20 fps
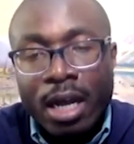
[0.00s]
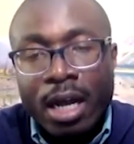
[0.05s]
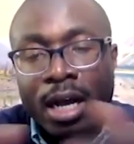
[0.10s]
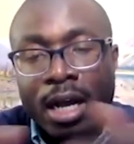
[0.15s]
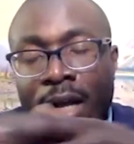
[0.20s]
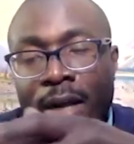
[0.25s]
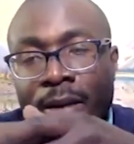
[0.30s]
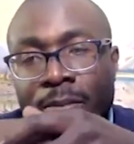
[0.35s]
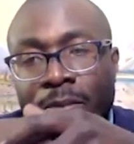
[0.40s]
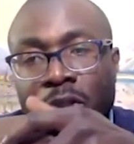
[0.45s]

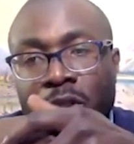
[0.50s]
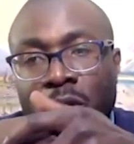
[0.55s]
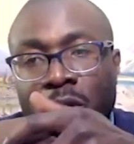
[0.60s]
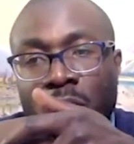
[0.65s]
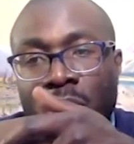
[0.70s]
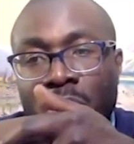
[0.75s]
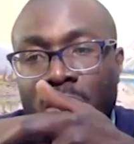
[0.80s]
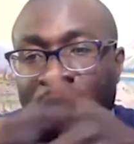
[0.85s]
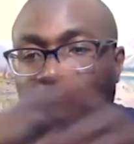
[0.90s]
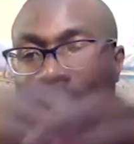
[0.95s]
Um,
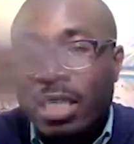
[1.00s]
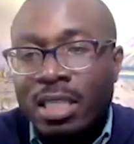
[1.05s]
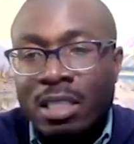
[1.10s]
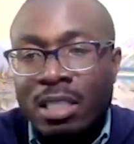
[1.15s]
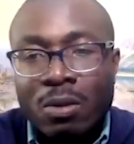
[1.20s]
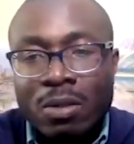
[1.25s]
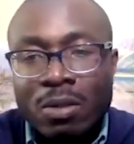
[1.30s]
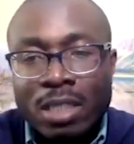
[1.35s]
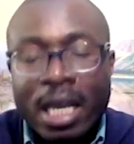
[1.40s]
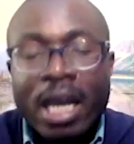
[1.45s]
so yes,
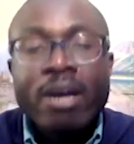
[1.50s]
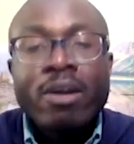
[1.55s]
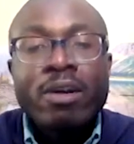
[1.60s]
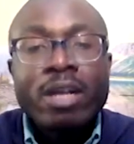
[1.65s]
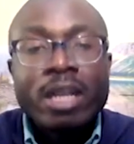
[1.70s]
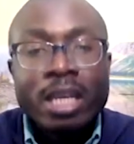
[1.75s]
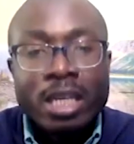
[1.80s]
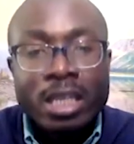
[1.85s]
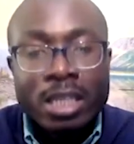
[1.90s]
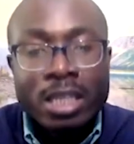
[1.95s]
those
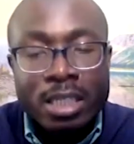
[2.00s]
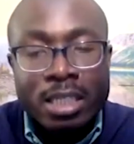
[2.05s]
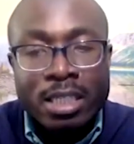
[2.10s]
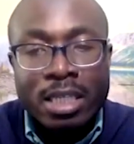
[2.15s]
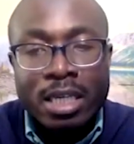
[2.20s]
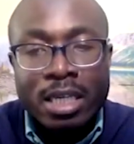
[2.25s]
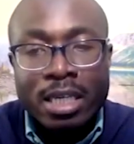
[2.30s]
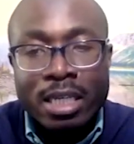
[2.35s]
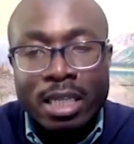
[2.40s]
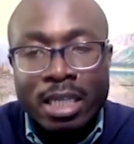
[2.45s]
calculations
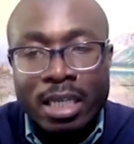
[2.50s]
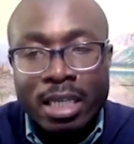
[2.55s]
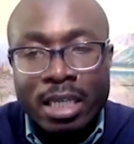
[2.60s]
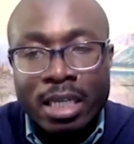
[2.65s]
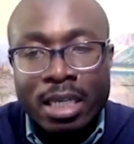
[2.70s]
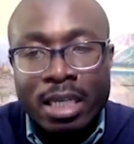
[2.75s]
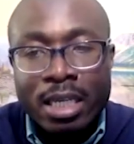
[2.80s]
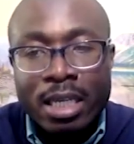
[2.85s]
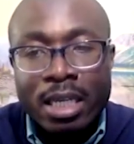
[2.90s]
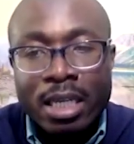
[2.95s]
are
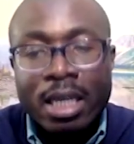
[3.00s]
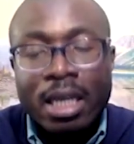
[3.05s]
needed,